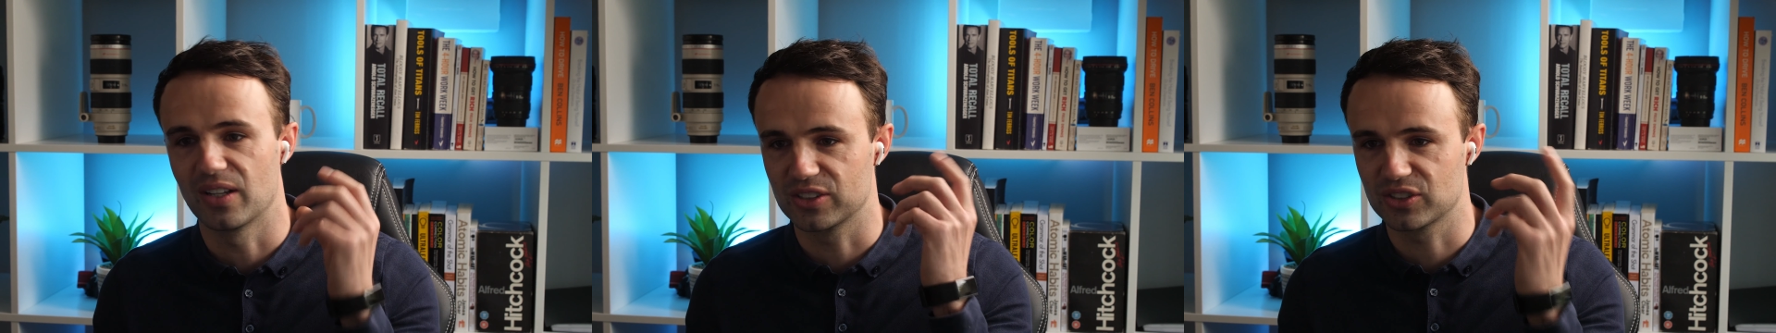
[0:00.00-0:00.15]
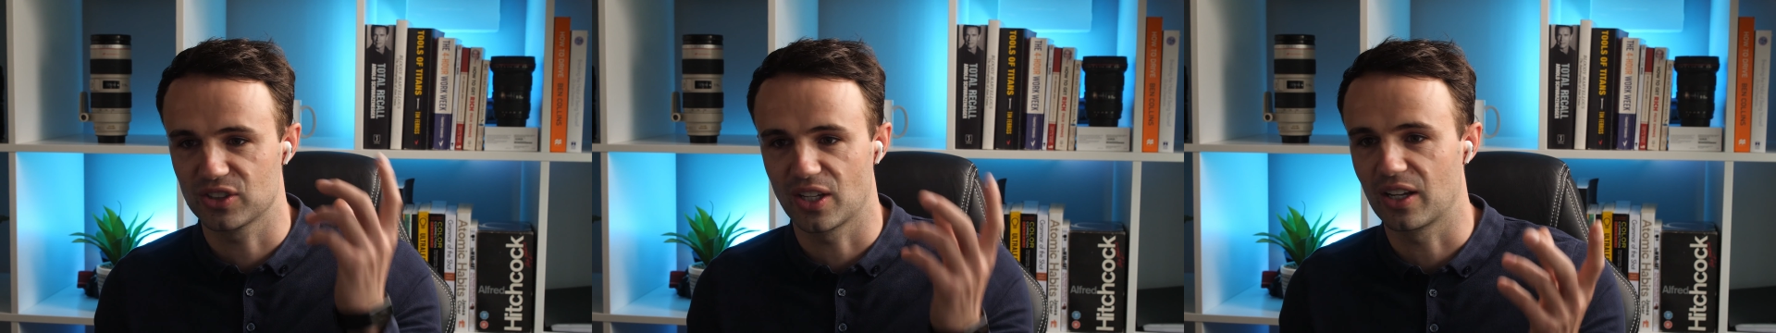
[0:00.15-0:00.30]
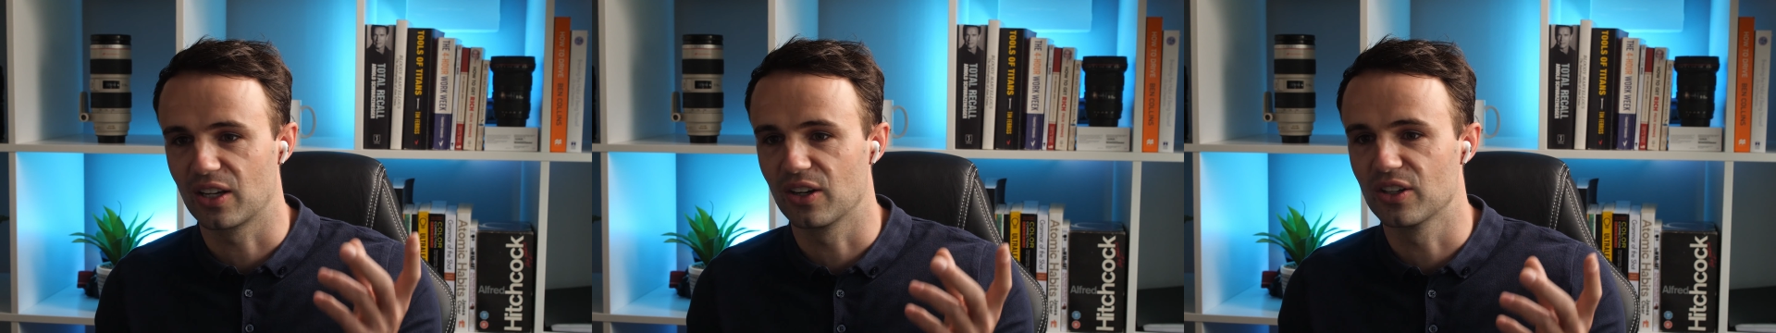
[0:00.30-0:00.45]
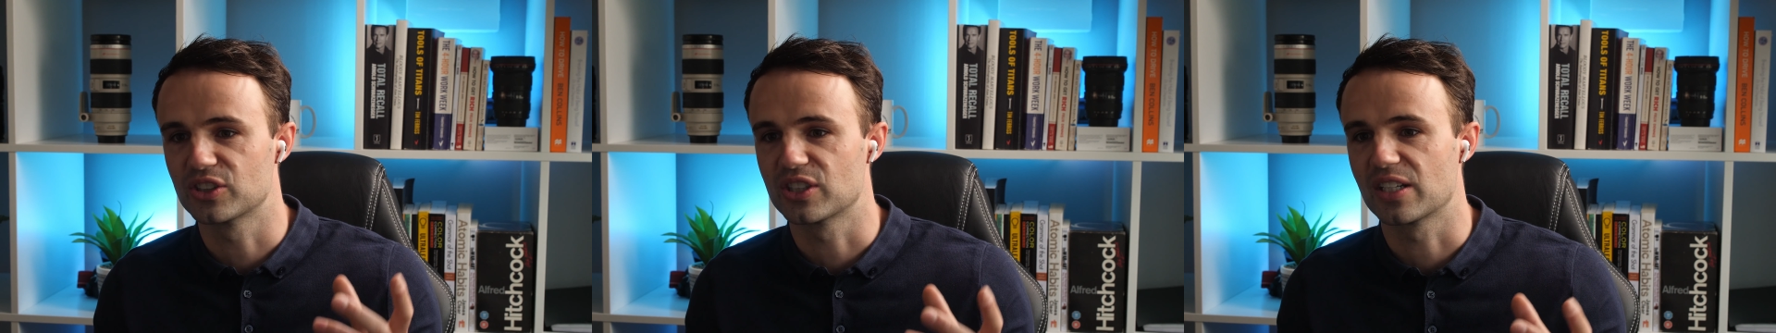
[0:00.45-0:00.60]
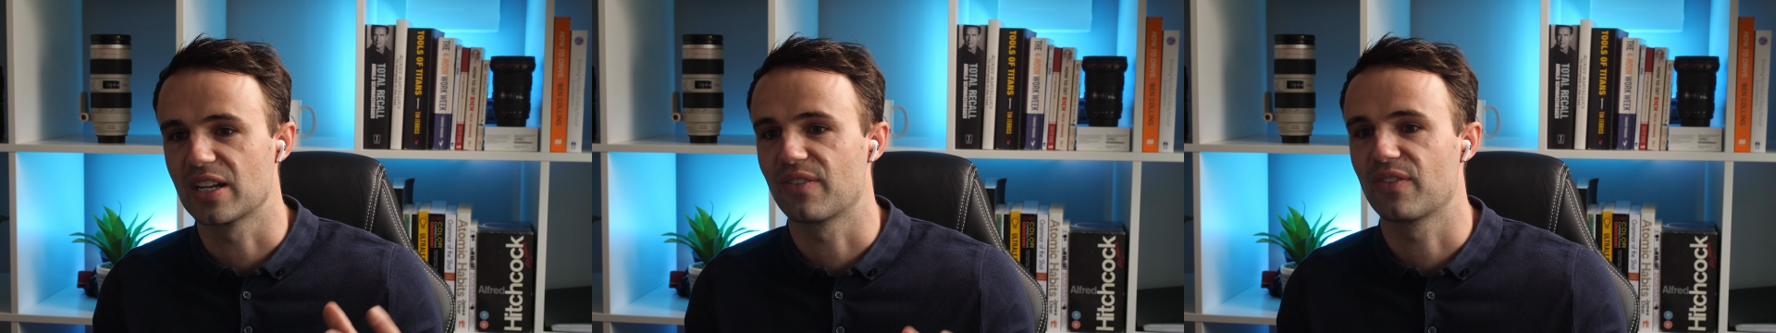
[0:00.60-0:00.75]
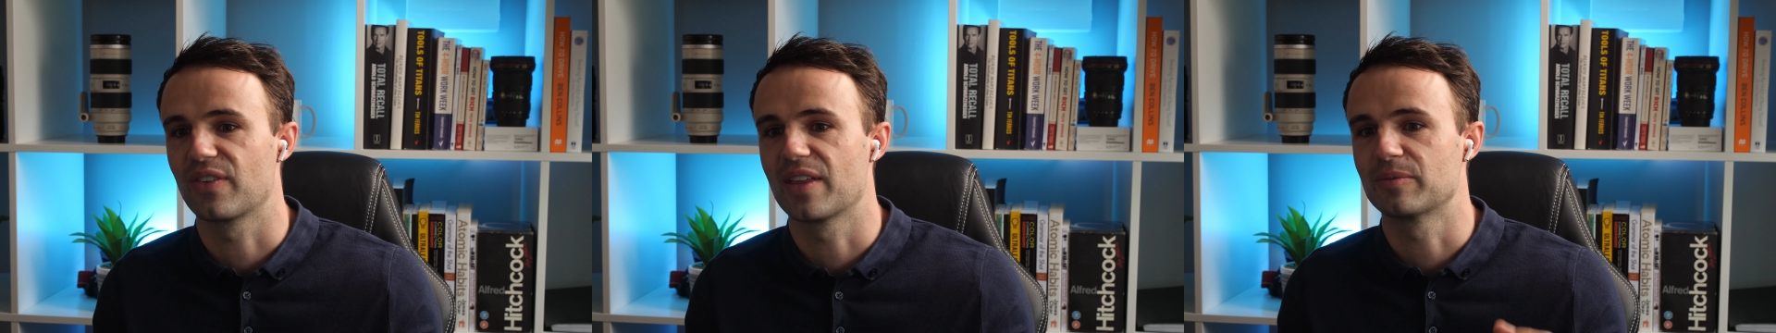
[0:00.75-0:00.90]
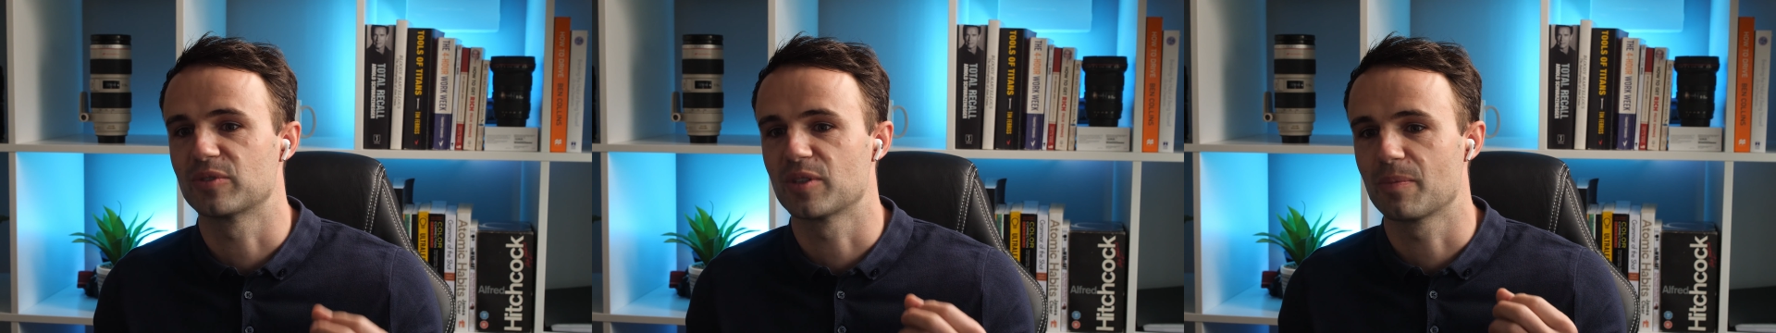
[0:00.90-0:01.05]
like
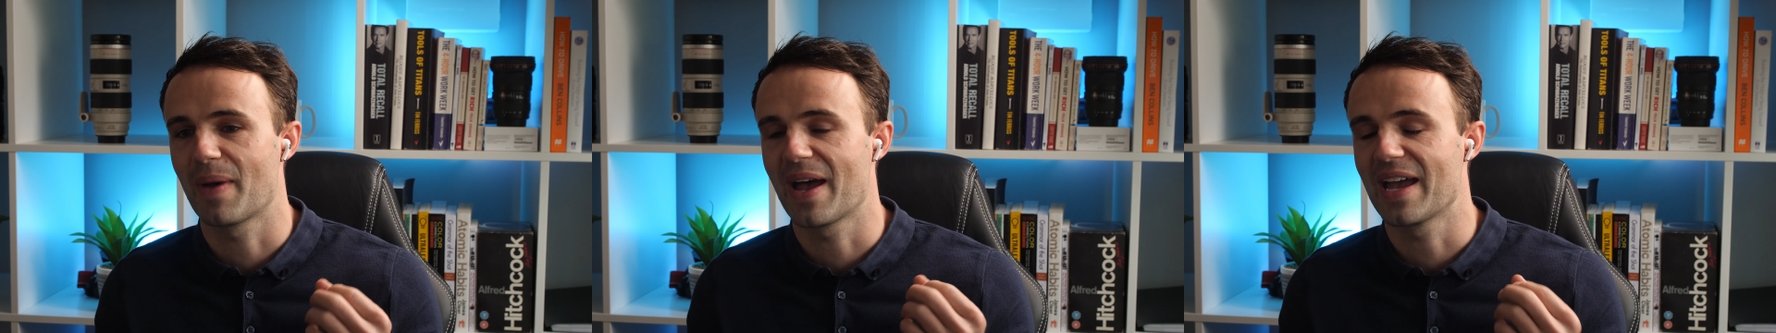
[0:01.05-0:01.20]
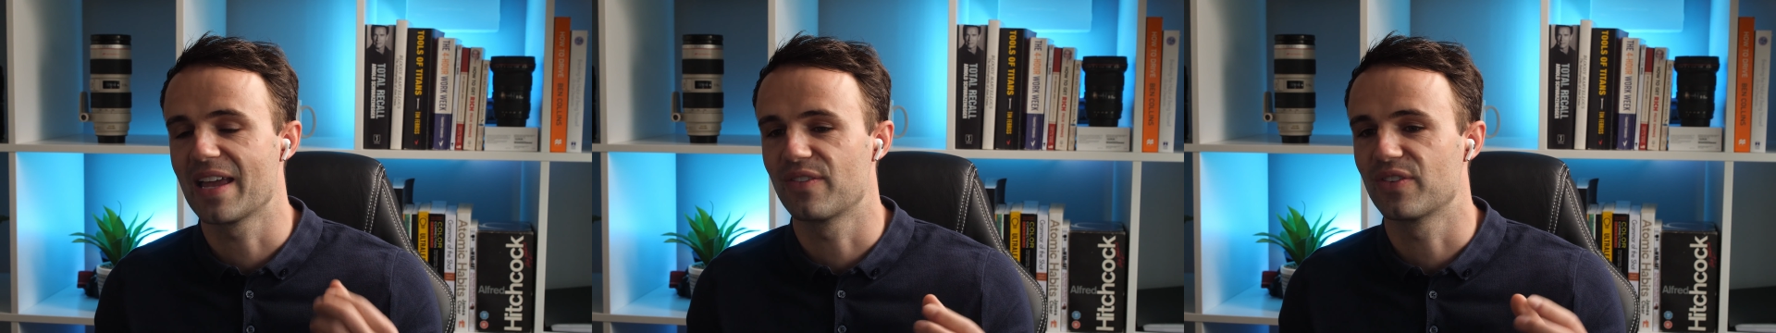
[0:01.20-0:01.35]
psychologically, for them to